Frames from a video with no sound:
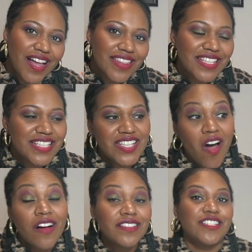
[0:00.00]
the
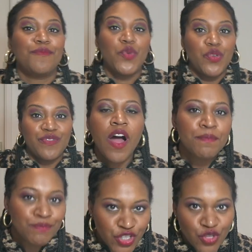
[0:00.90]
dance moves.
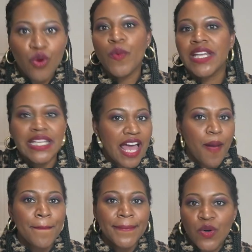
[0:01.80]
I'm sure we're going to
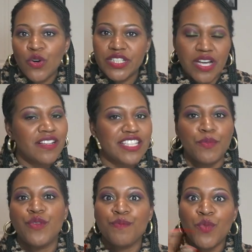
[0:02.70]
get more dance
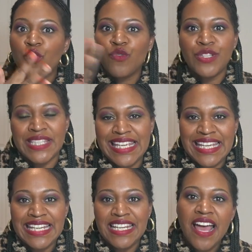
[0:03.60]
moves, more
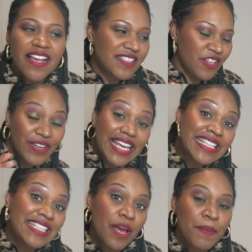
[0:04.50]
routine, something
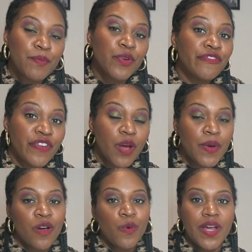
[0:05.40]
easy that people can follow
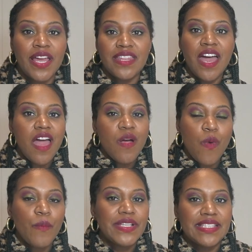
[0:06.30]
along with
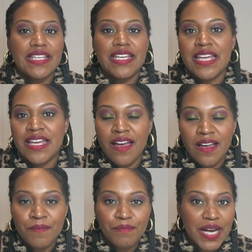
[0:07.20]
when we see it
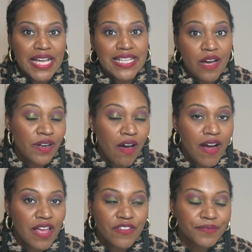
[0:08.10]
played out
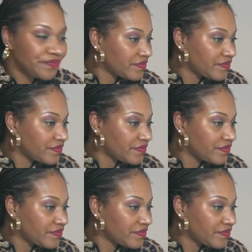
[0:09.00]
live.